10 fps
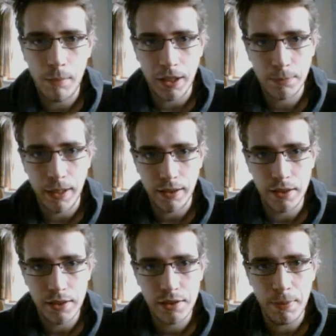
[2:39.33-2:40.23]
I'm
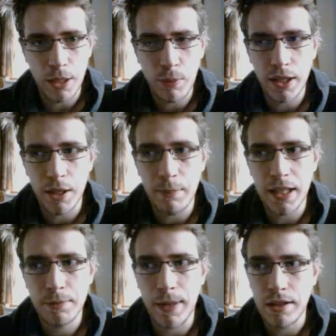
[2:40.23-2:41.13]
expecting this to be one of the
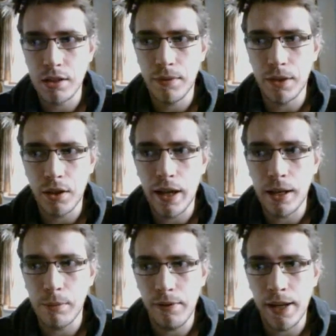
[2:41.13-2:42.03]
best matches of the
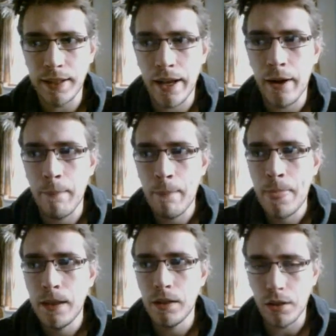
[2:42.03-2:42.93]
night, without a doubt.
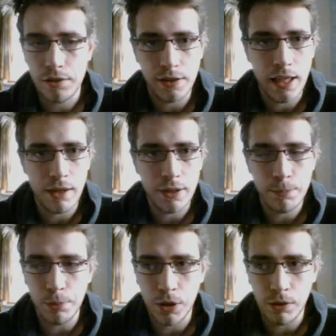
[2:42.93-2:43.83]
Austin
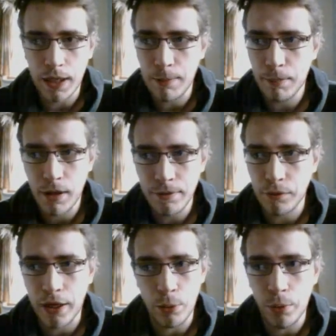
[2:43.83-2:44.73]
Aries, Bully Ray,
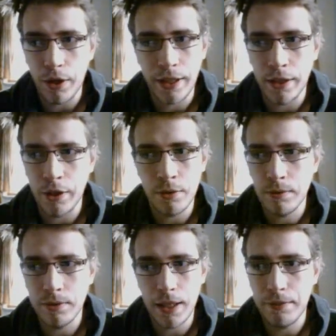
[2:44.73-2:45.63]
both great at what they do.
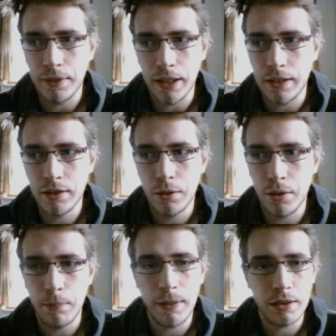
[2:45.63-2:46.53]
Definitely
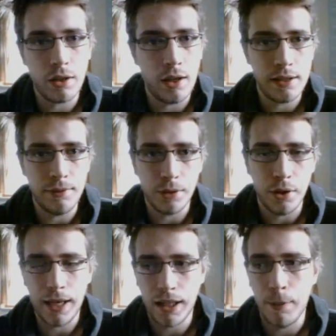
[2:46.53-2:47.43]
two of the best guys they've
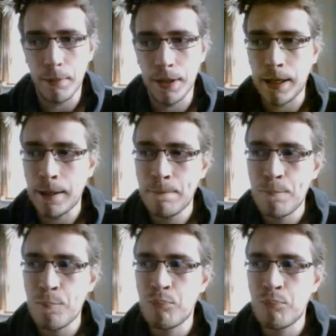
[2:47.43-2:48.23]
got in that company.